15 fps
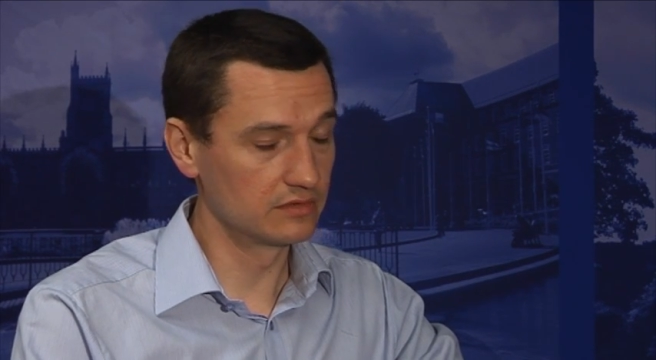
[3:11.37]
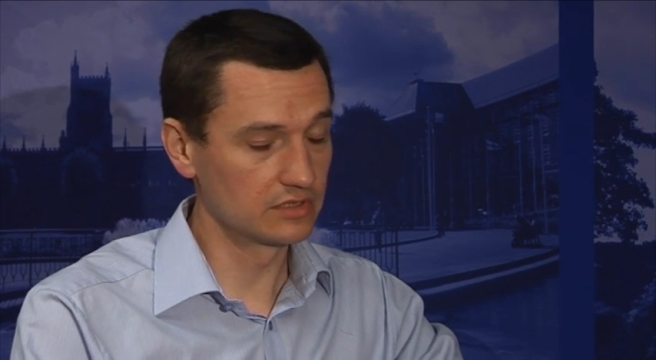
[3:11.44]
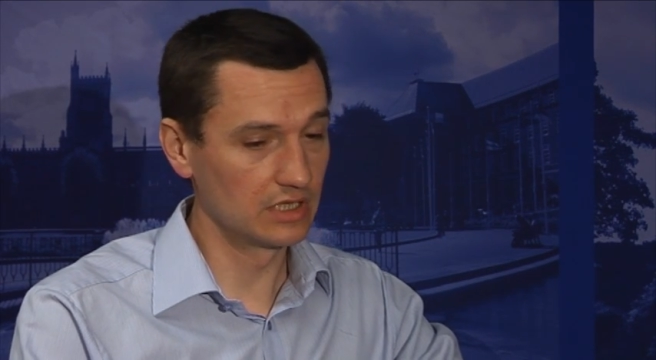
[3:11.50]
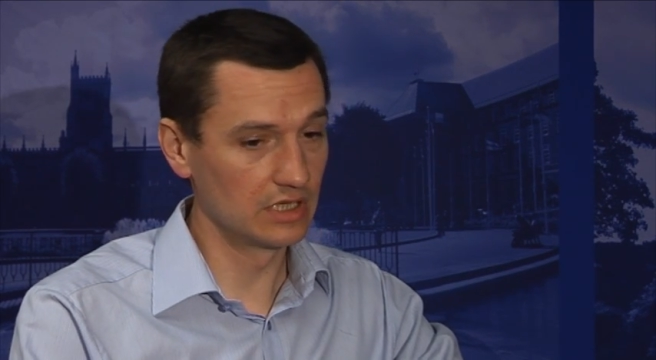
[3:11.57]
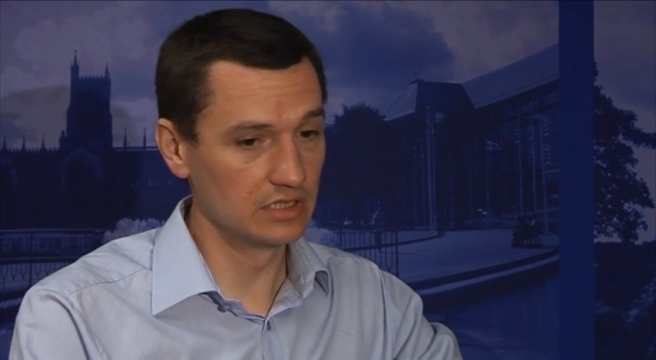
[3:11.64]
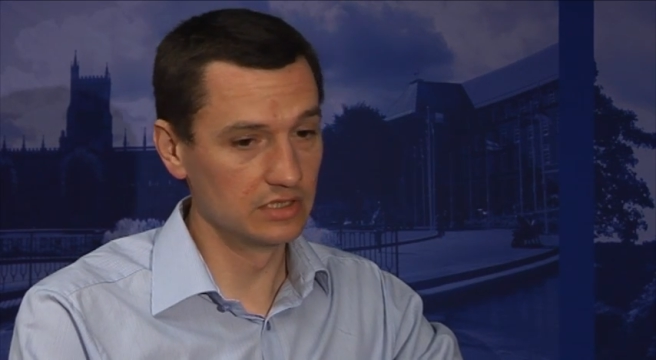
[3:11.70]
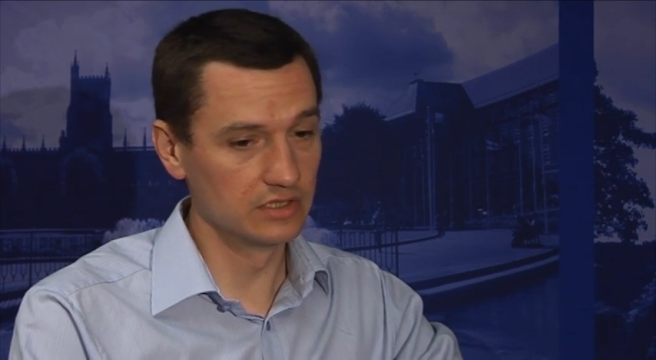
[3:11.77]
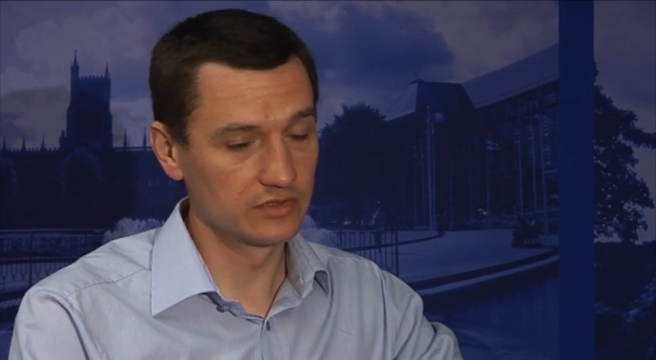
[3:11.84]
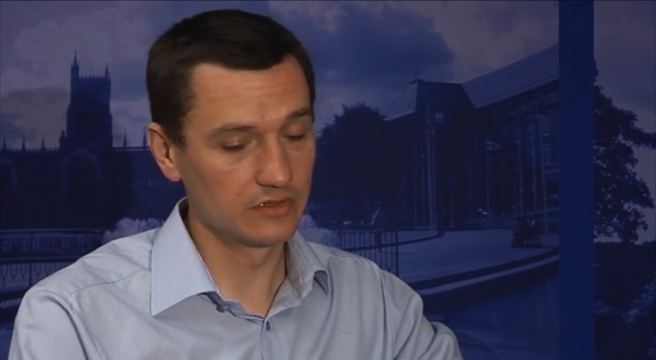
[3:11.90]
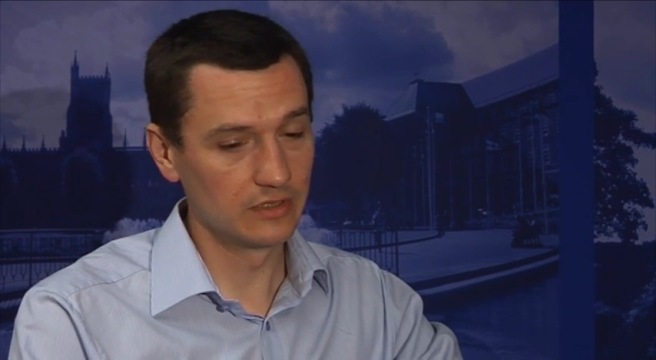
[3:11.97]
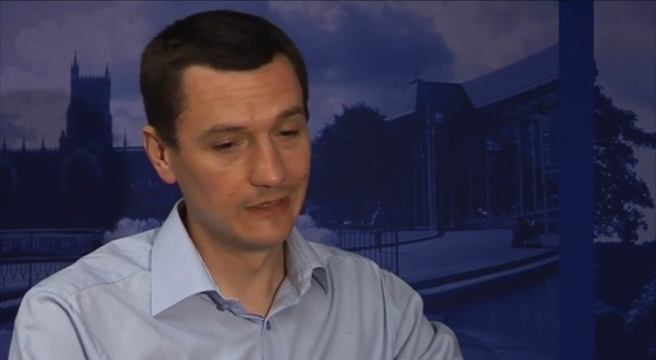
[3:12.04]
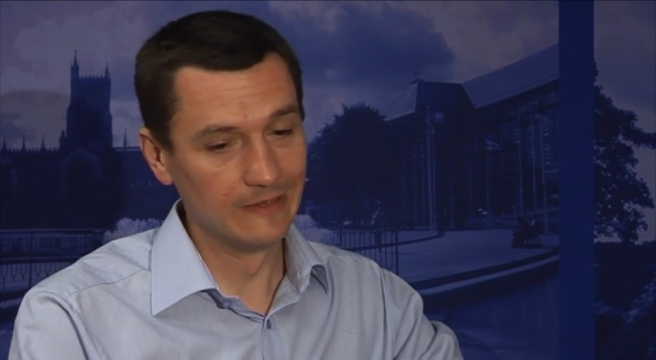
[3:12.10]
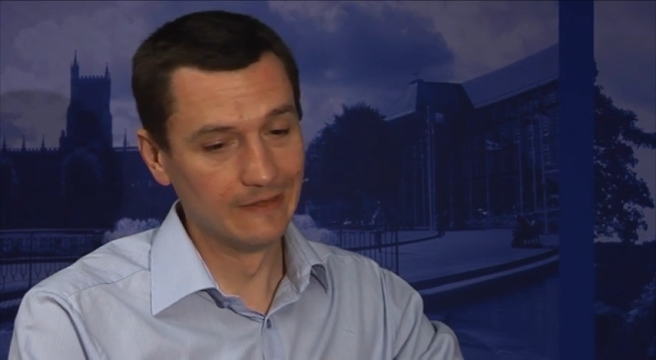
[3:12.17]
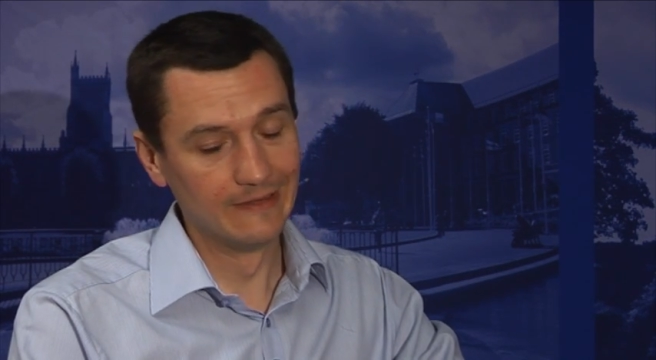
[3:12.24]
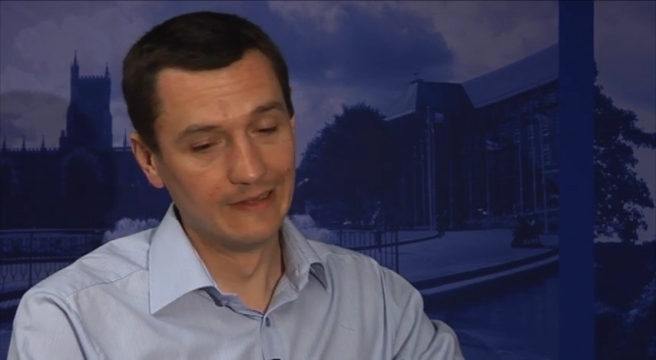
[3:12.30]
stages.
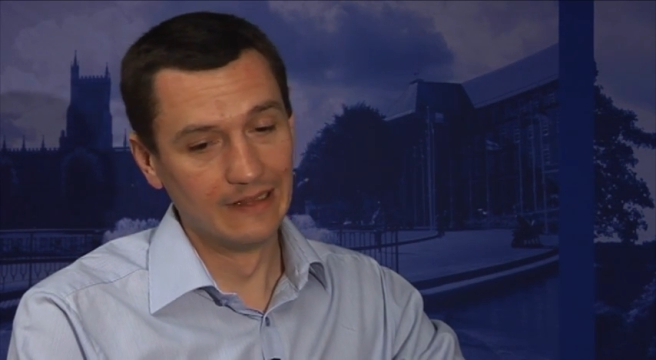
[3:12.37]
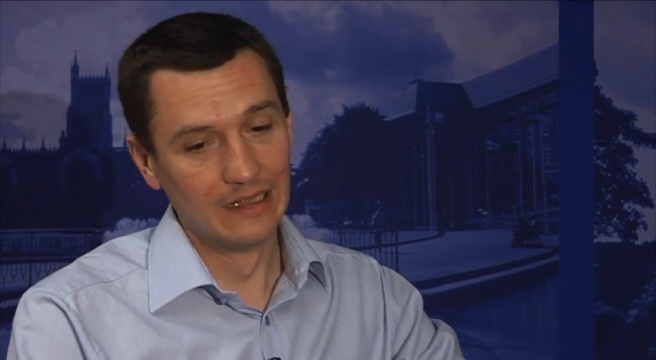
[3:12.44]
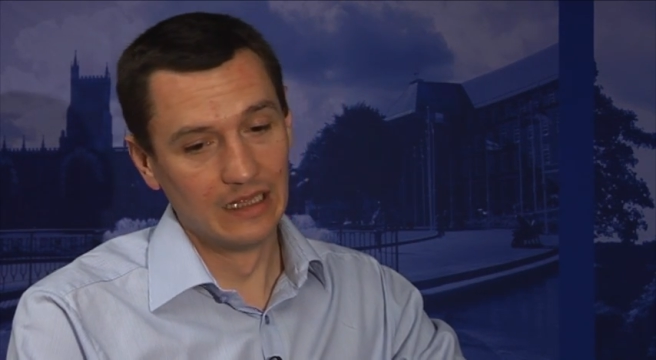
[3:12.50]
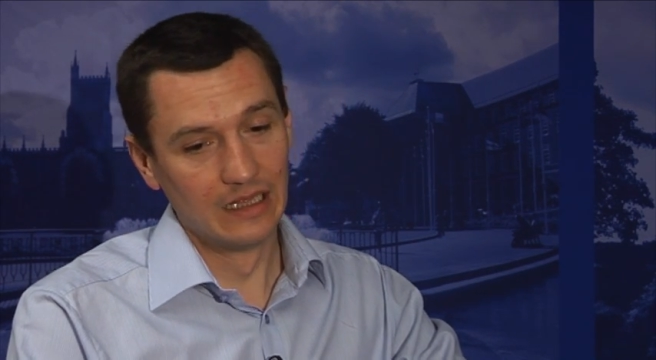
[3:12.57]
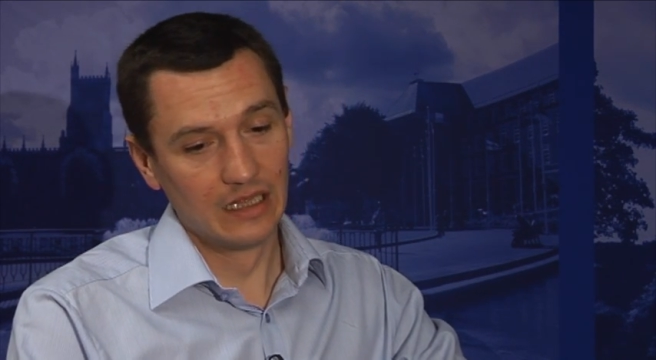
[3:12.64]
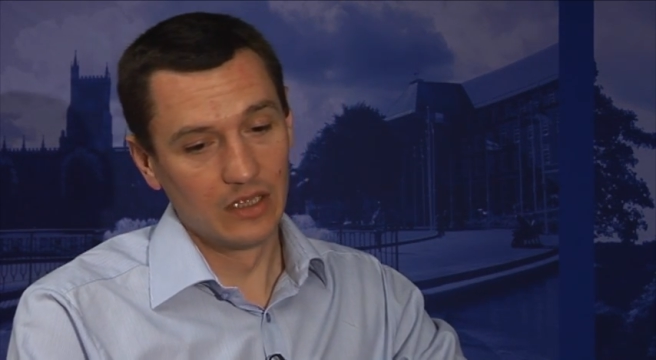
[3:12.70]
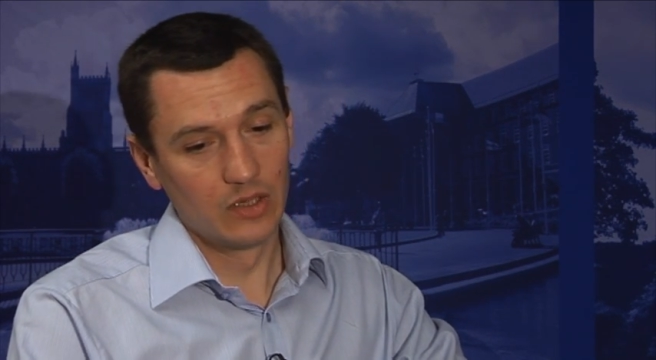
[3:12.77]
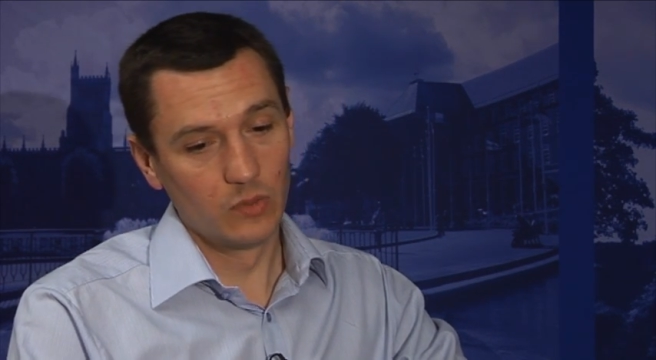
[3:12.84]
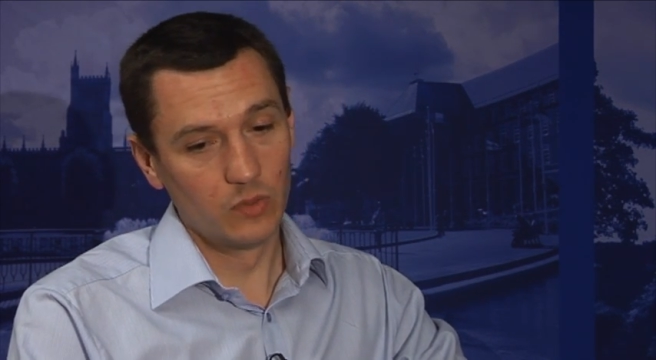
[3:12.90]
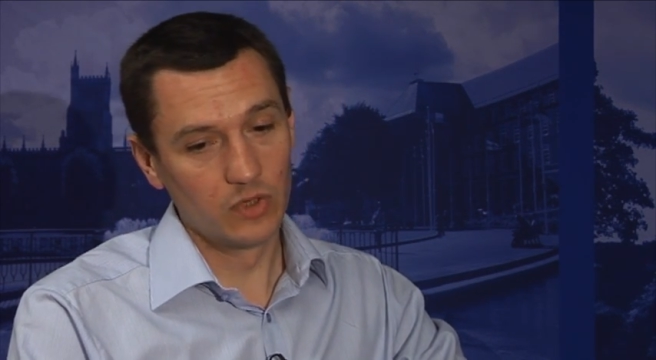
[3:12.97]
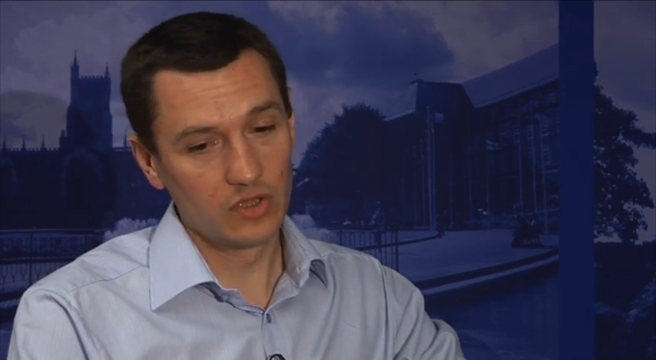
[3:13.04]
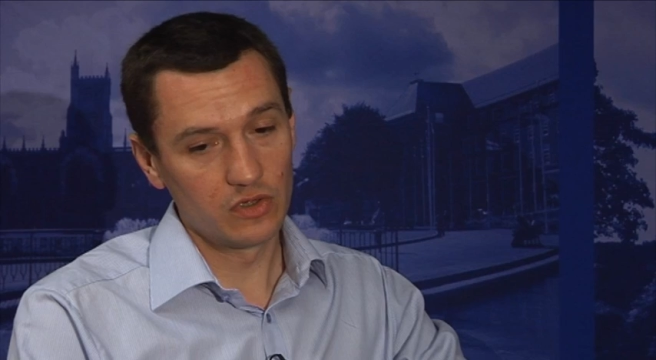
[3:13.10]
We